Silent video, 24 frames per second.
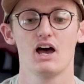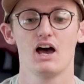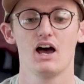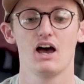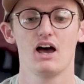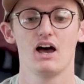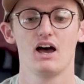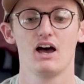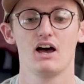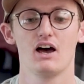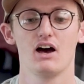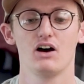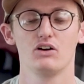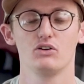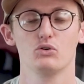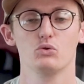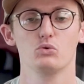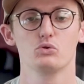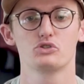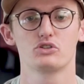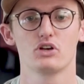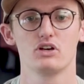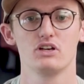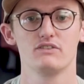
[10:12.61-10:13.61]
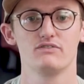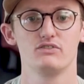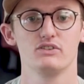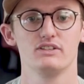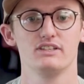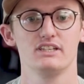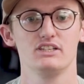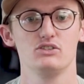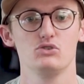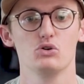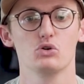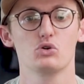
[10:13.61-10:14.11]
And also if you're
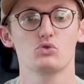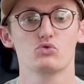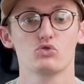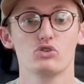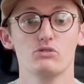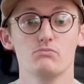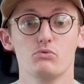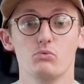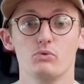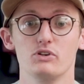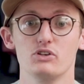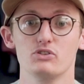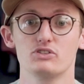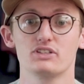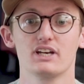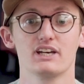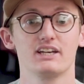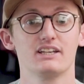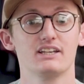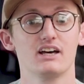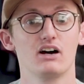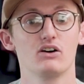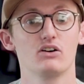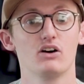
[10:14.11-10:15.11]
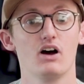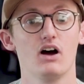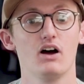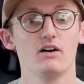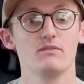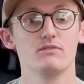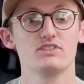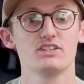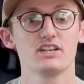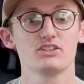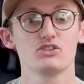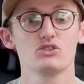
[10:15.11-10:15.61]
in your group, when you're taking
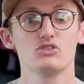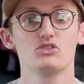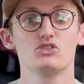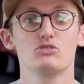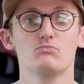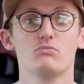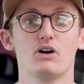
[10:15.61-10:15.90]
out sessions,